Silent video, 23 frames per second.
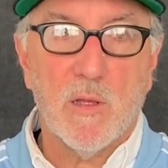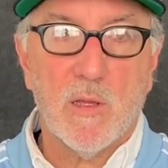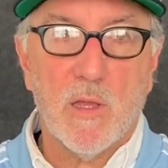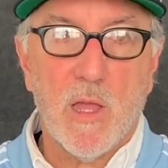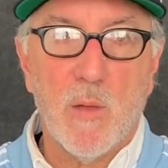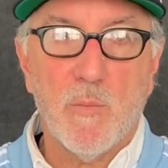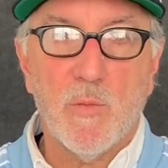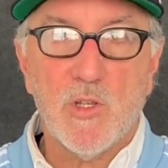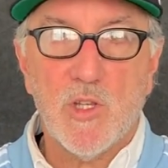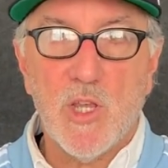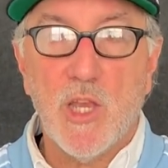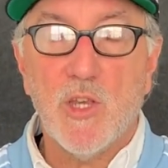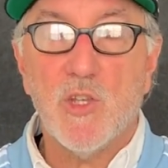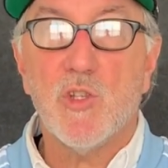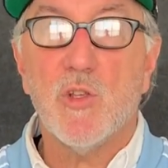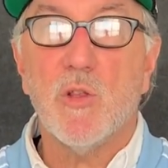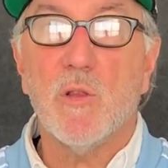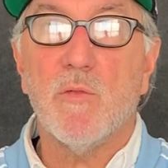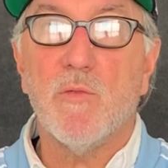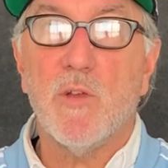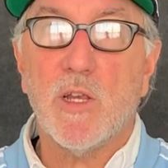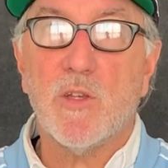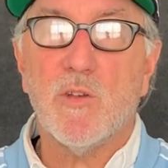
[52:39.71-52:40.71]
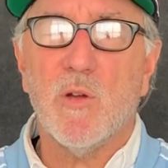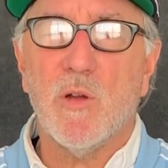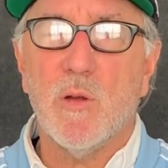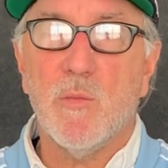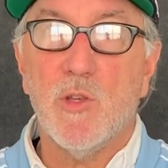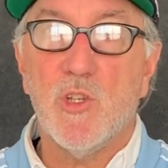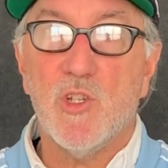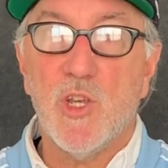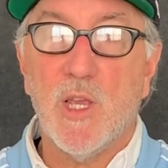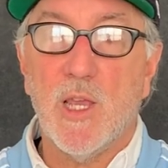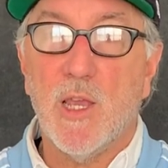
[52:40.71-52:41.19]
computational and vector
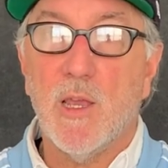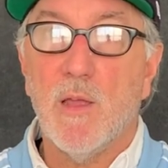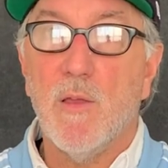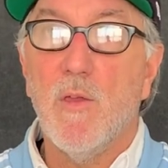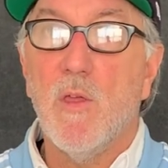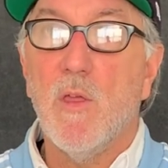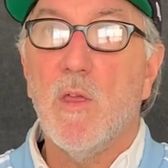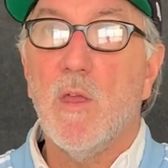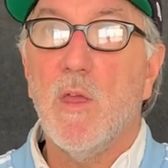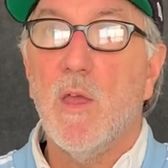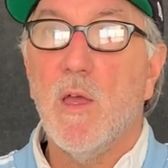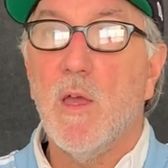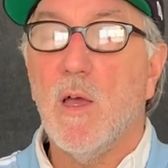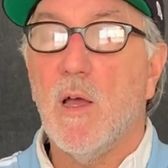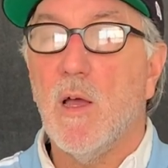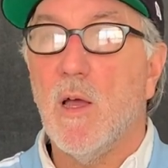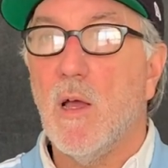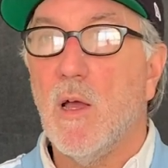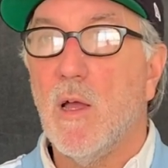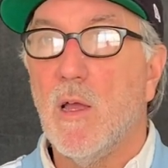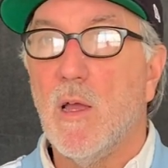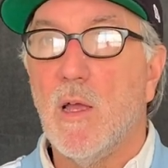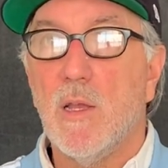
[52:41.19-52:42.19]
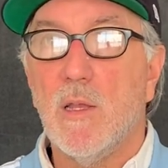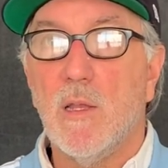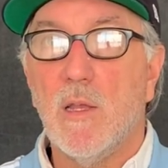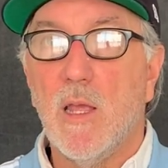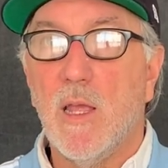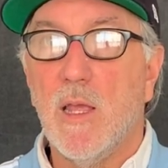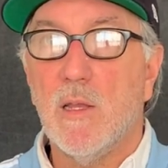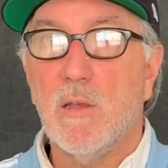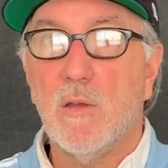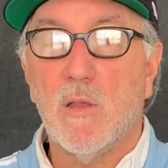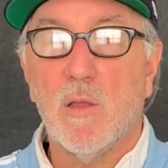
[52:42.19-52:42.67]
imaging
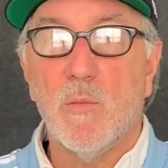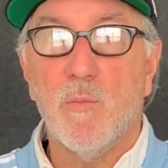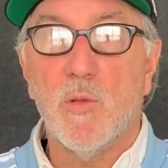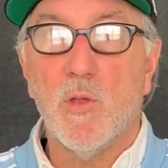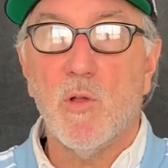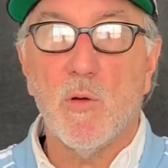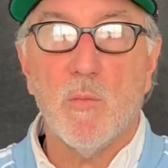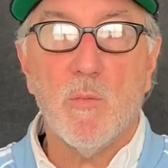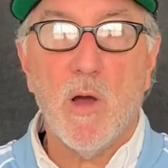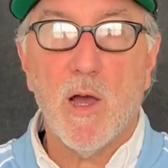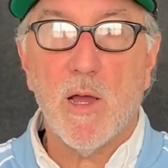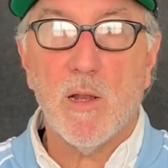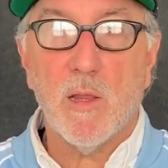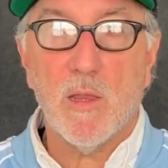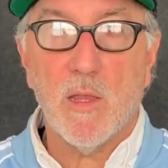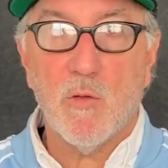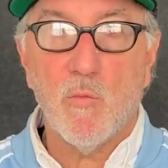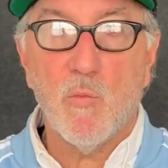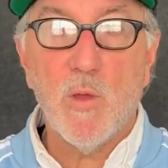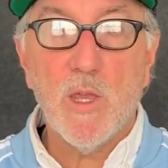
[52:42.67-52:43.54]
and computer modeling,